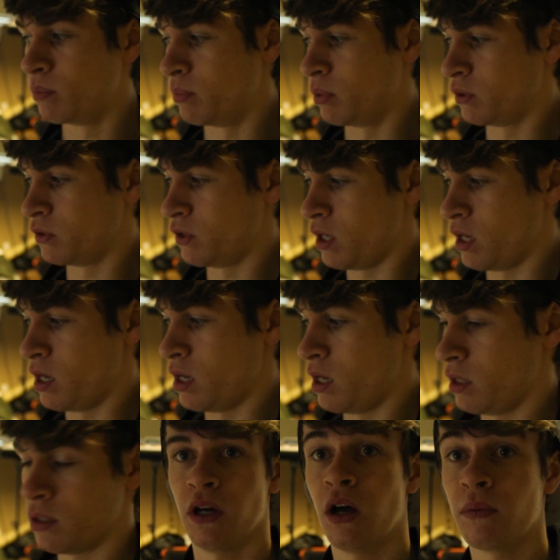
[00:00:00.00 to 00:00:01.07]
But
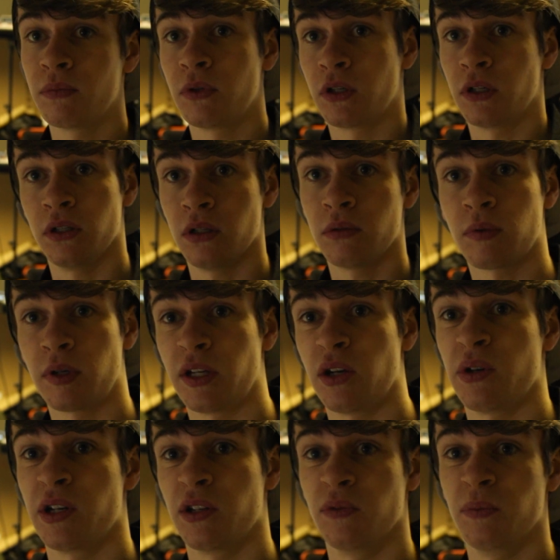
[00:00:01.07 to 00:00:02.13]
I'm gonna go
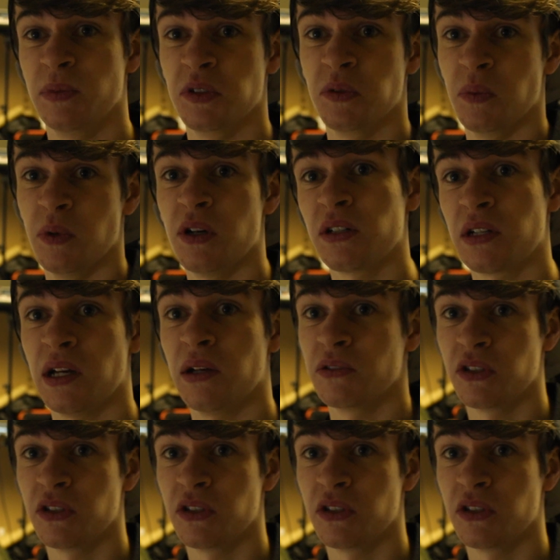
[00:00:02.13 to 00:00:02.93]
get on with some work now.